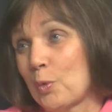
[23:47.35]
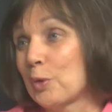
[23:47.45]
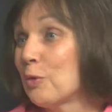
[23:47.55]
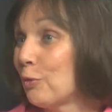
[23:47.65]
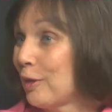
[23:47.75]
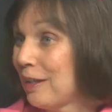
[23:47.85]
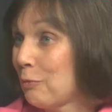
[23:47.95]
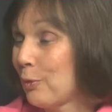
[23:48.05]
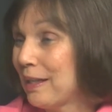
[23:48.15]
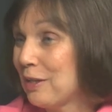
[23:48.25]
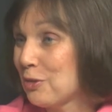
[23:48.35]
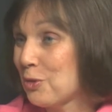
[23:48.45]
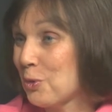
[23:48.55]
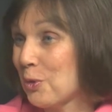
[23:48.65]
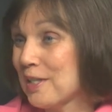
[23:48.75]
where you're re reading
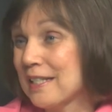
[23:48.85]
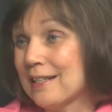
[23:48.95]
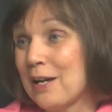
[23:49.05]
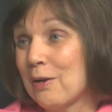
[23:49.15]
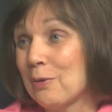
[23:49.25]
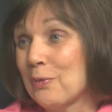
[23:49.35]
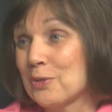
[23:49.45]
stories and how mm -hmm.